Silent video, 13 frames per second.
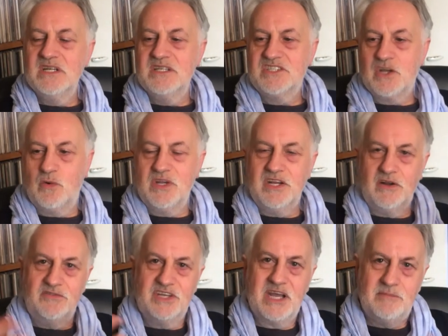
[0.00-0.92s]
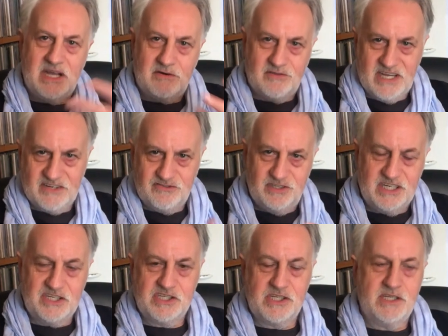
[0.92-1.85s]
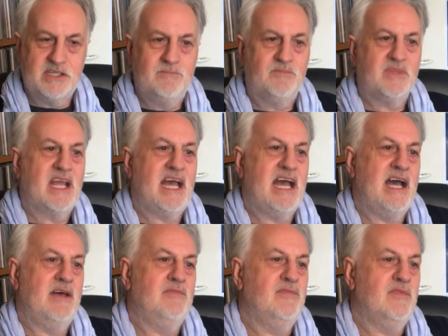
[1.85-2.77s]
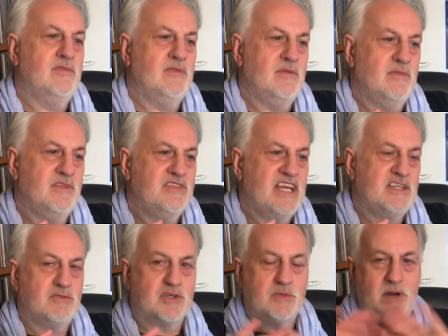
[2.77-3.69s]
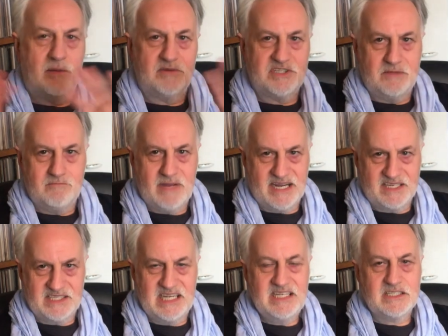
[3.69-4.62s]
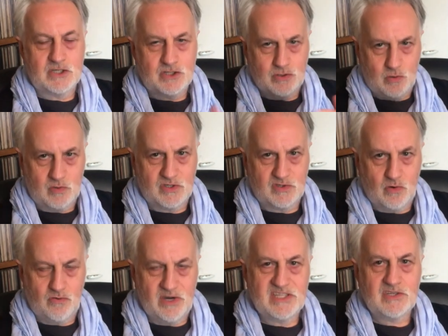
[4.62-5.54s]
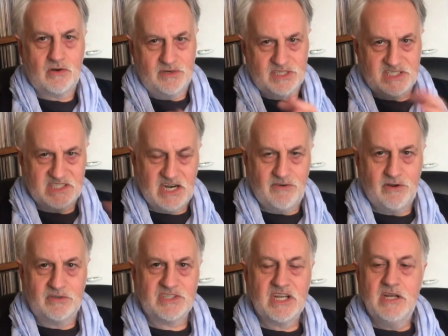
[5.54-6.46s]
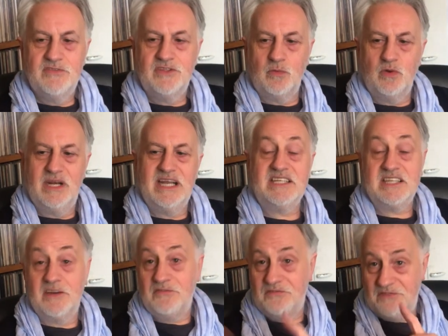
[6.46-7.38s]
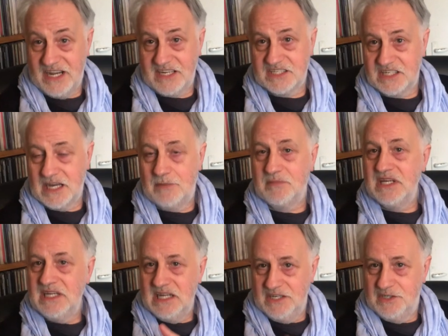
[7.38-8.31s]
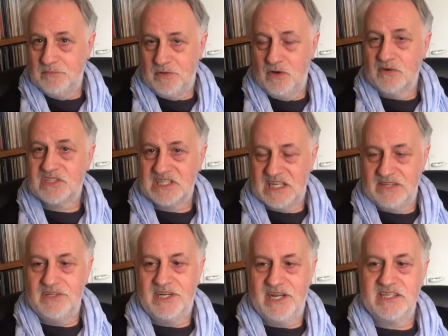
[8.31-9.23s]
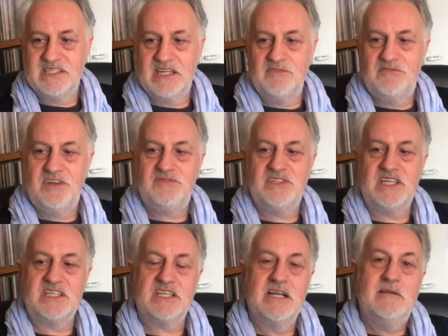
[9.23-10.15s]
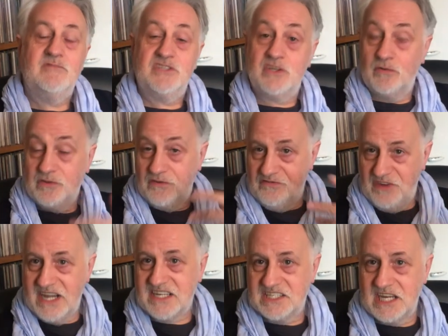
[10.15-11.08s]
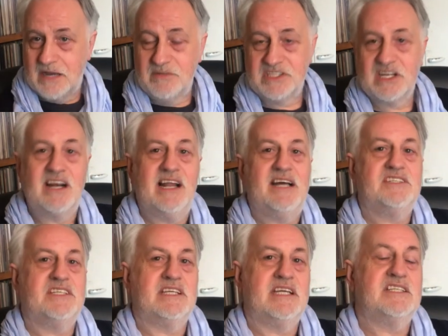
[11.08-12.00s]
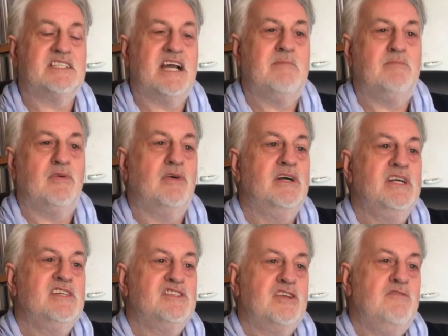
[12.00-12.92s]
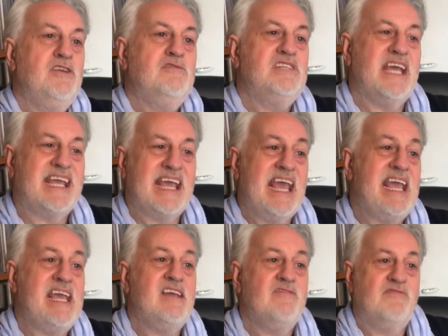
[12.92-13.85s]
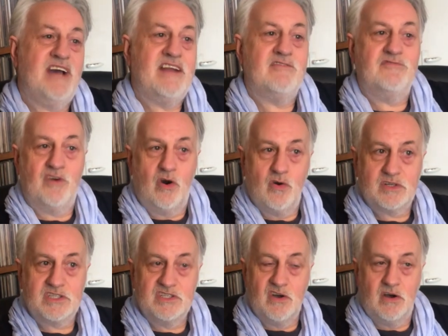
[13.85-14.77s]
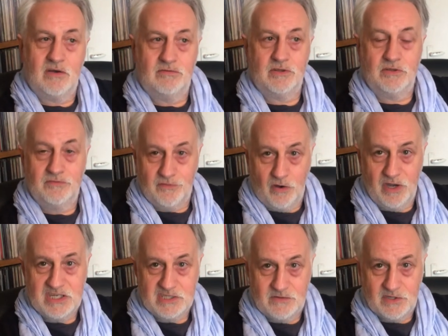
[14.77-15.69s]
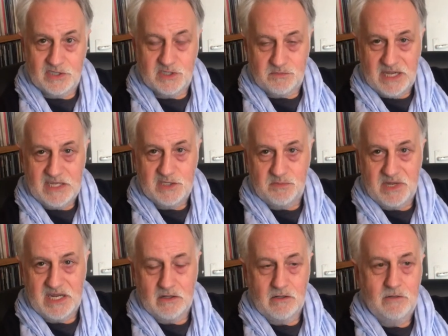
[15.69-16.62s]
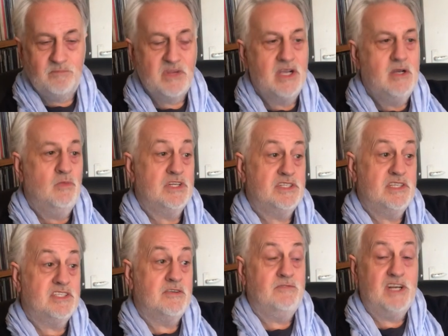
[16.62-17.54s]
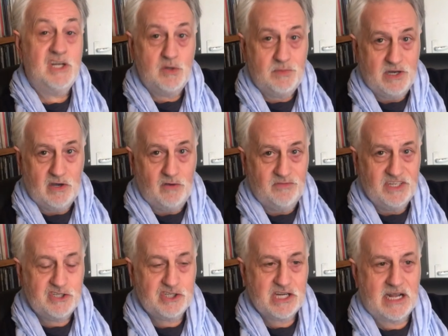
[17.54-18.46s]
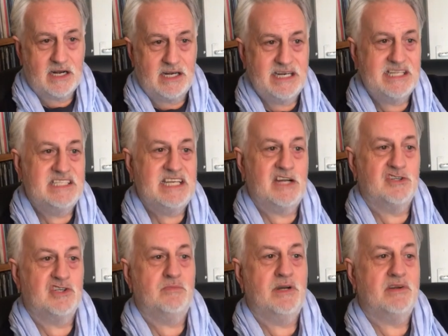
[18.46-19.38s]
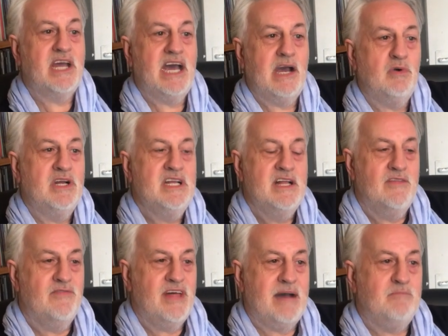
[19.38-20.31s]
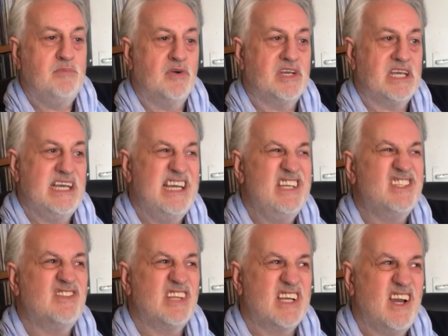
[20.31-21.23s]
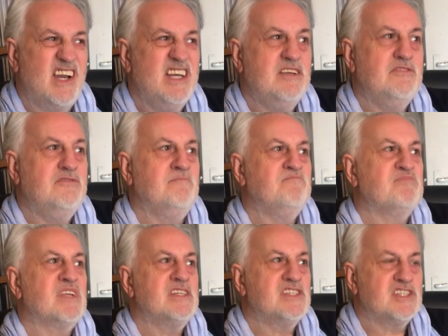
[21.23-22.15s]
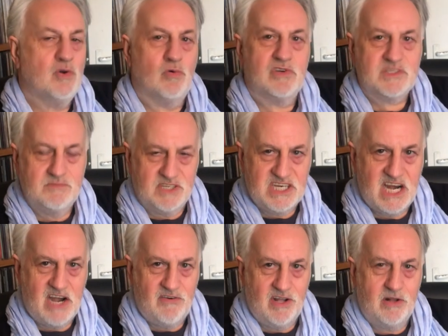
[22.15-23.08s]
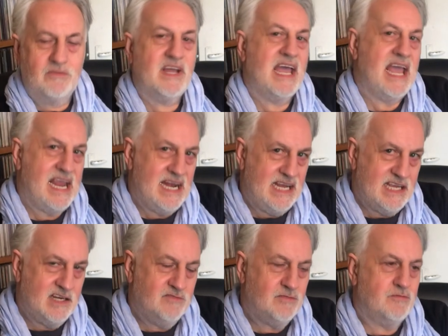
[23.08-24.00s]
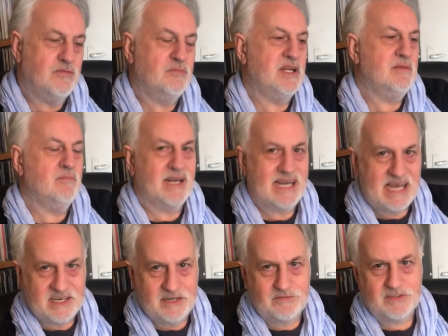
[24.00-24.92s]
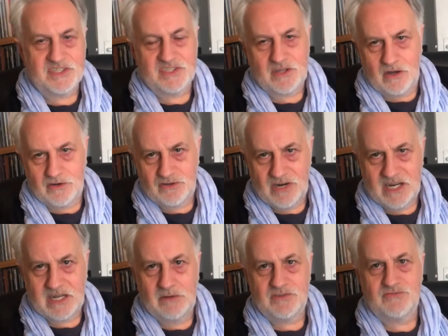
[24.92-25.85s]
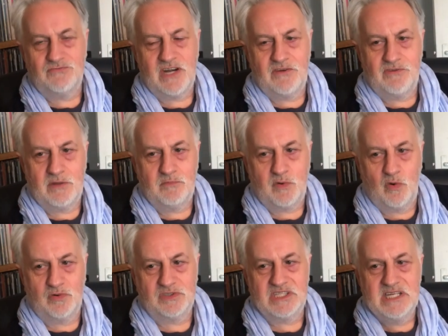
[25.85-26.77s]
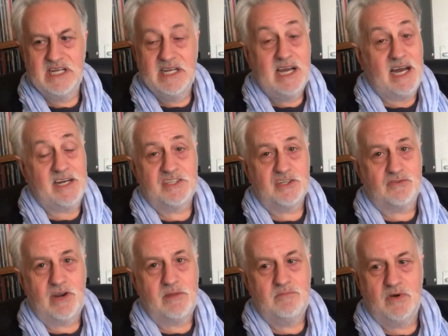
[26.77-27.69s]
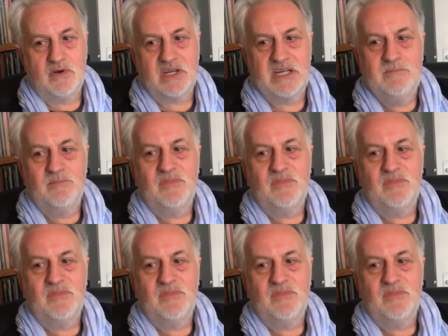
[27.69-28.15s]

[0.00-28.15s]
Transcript: So, if you're coming out of that tradition, and things which are published in magazines as short stories or as serials that were later fixed up into books in the 1950s. So the fix-up is a classic example. So if you take A. E. Van Vogt's novel, The Voyage of the Space Beagle, which there's a video about on this channel, and it tells you about how that book is the kind of source material for Alien, for Forbidden Planet, for Star Trek, that was really, really important, and it's a great book.